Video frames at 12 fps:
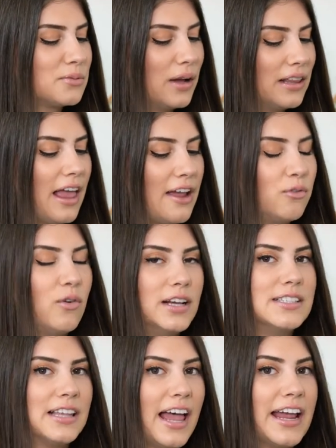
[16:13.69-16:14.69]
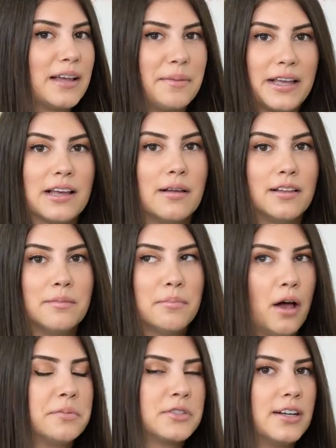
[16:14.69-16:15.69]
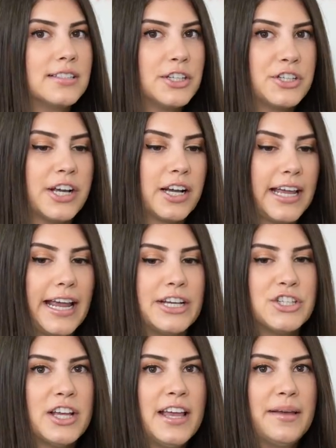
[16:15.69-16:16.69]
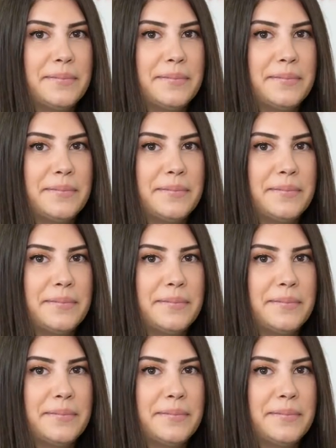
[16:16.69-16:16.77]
what life was like being a pop star at such a young age,